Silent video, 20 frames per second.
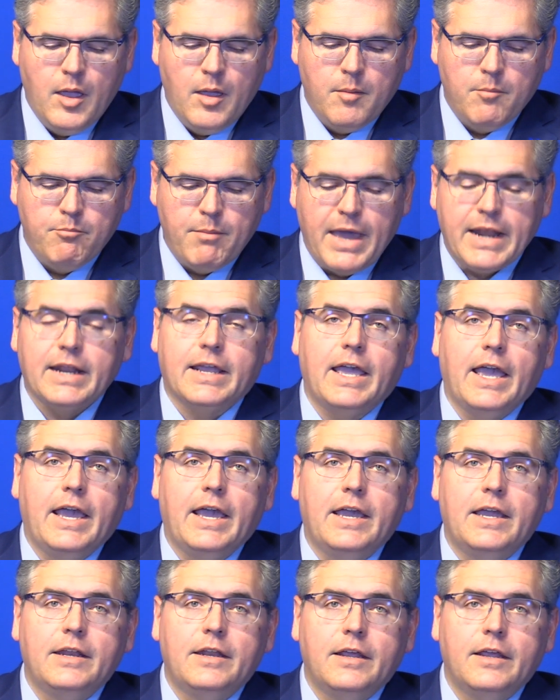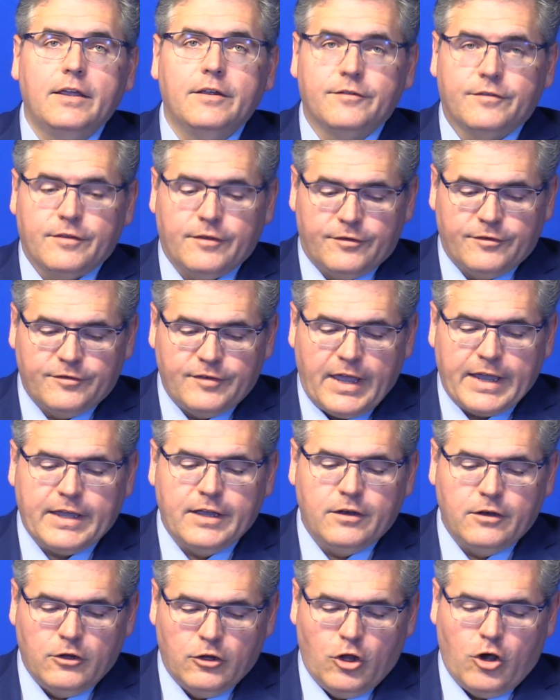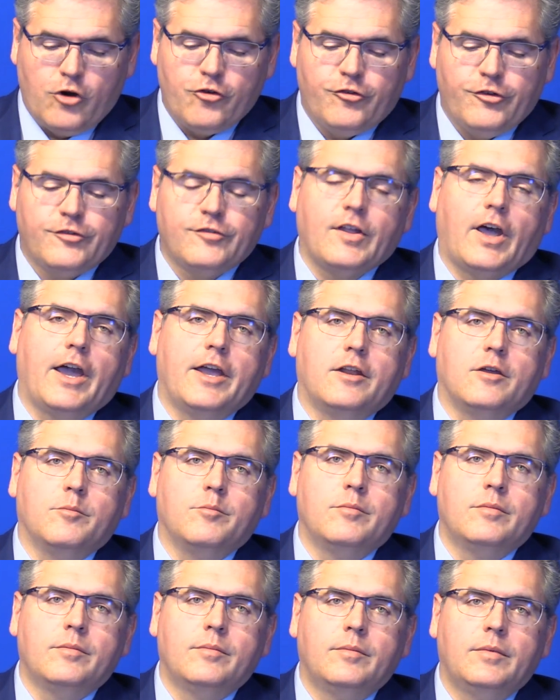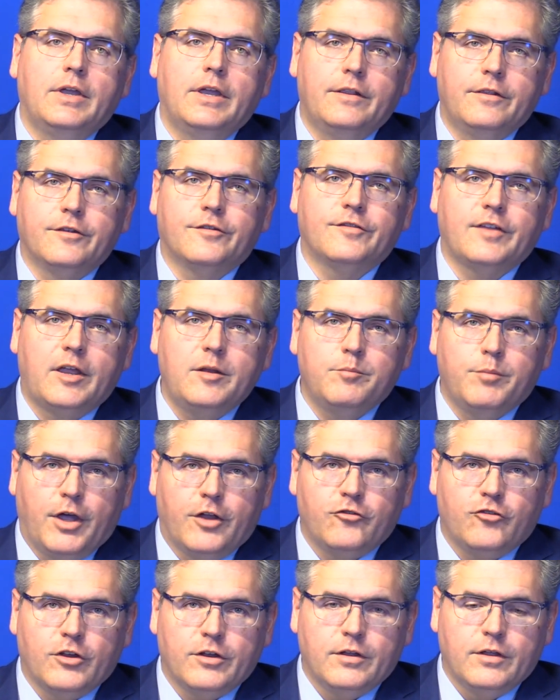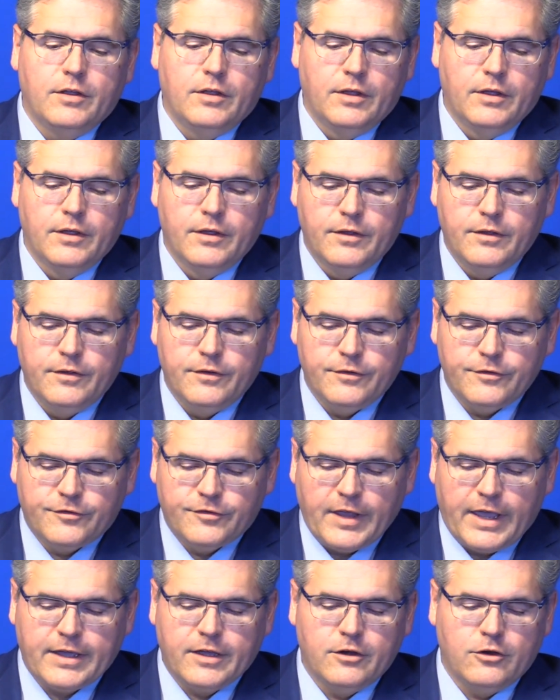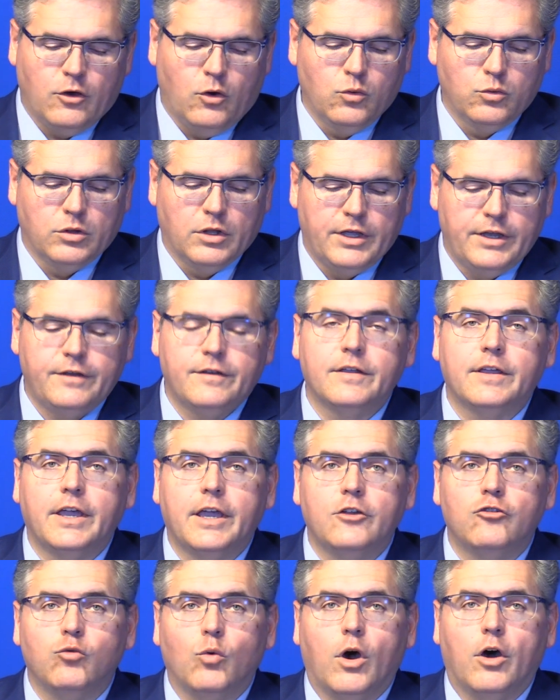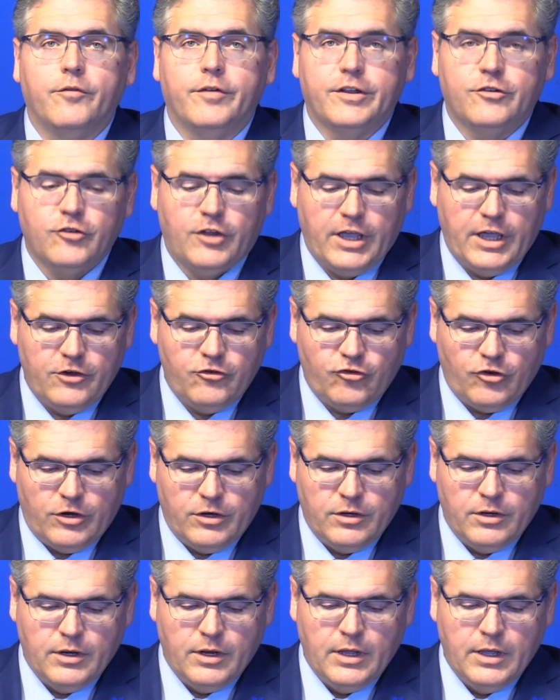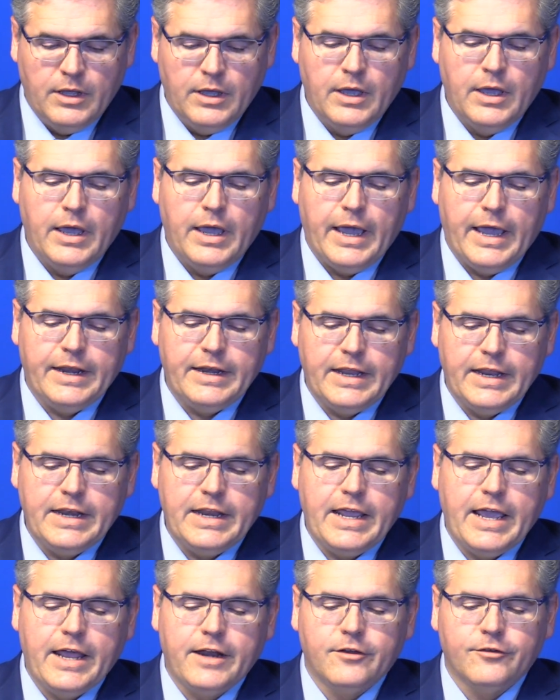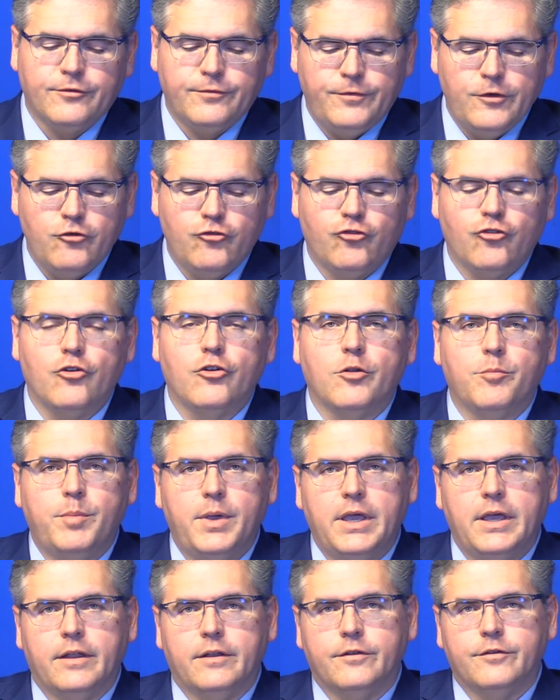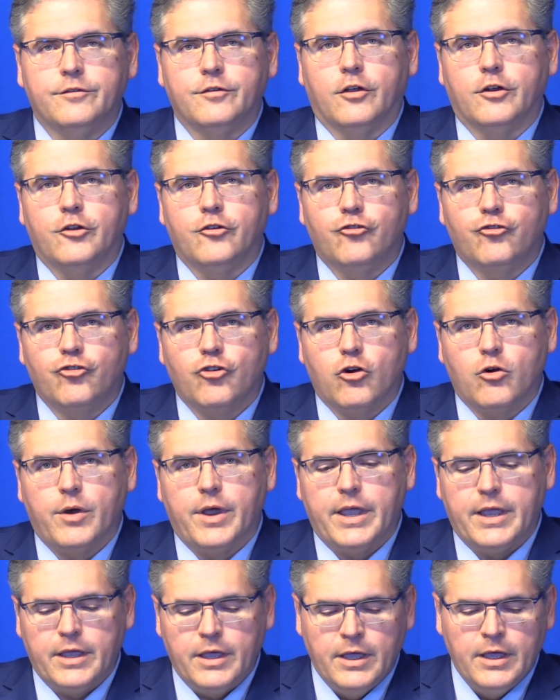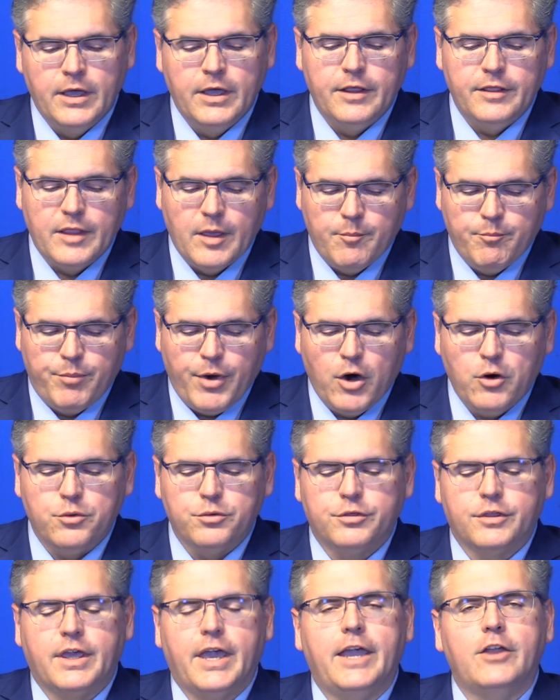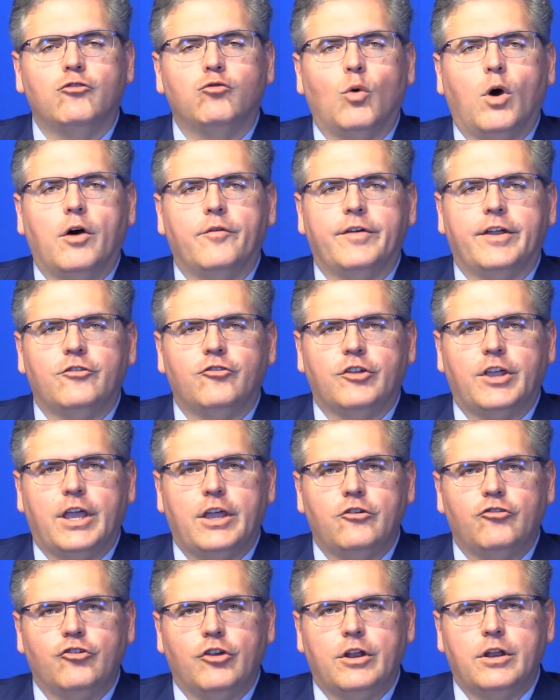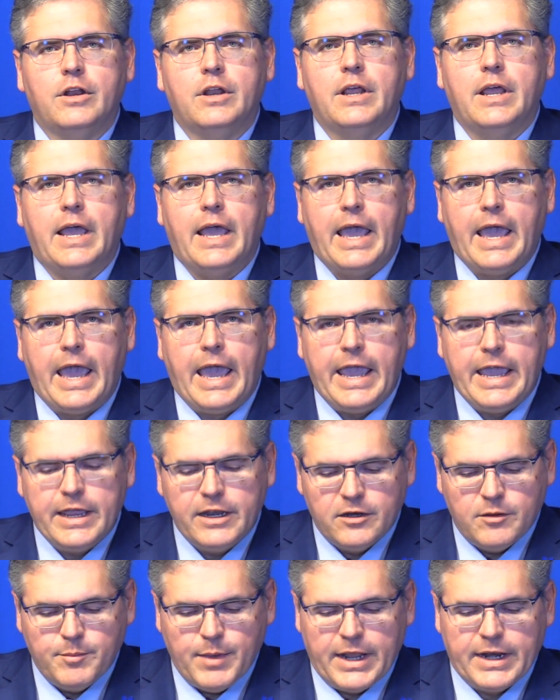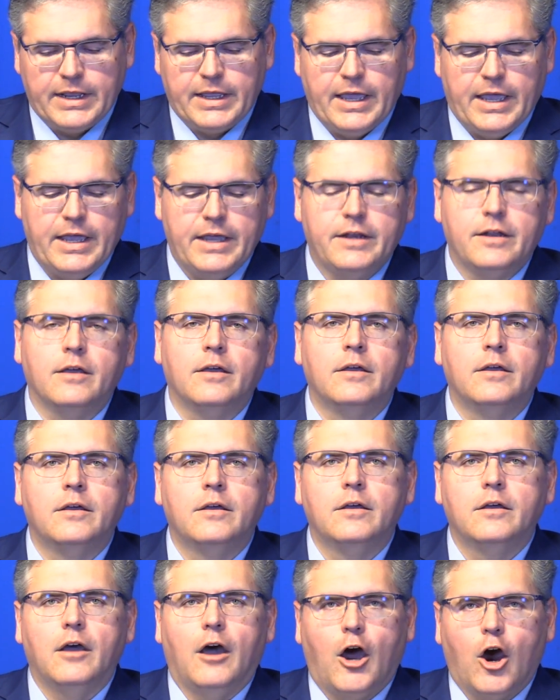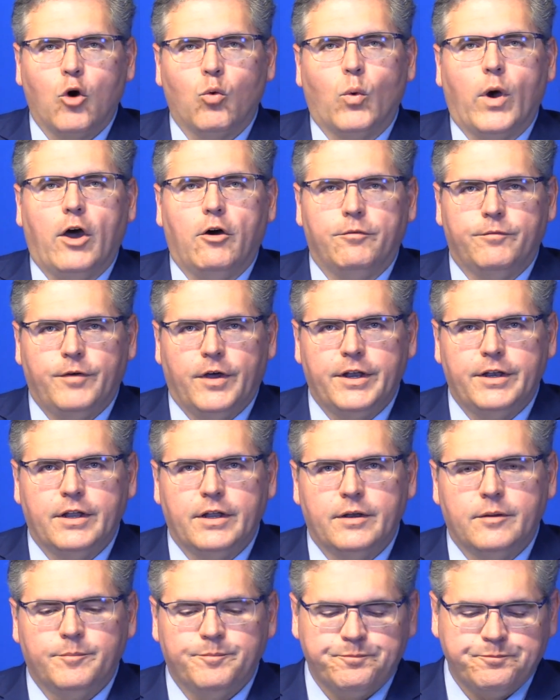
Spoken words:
Medicaid is the second largest item in the state budget, second only to K-12 education, and Indiana's future depends on ensuring that both K-12 education and Medicaid are well funded.